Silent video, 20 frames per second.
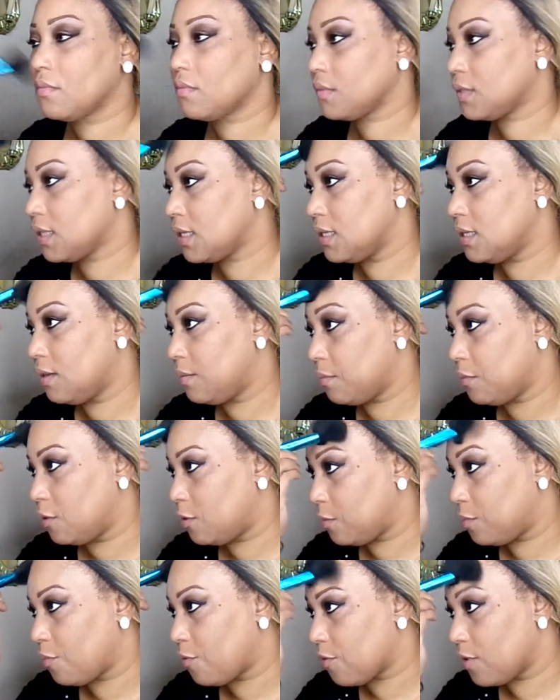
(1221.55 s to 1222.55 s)
and I'm going
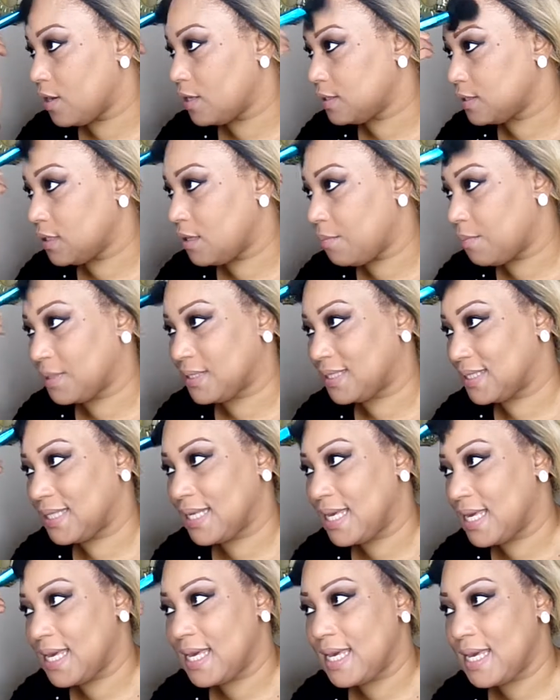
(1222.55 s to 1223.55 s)
to bronze up my
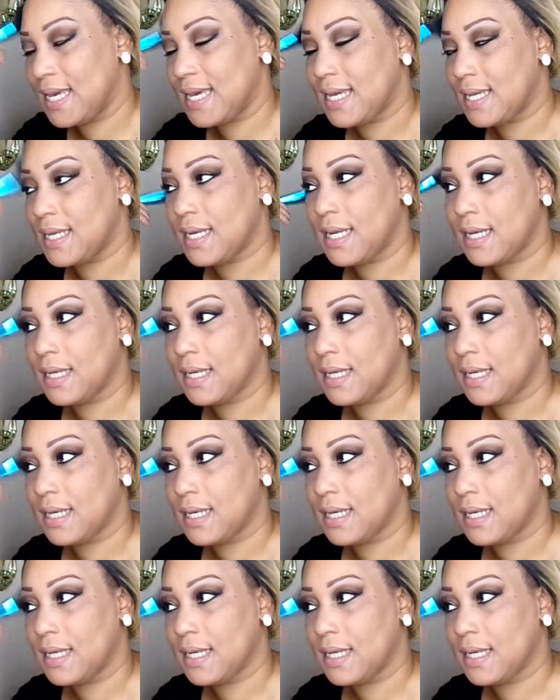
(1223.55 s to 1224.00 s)
skin.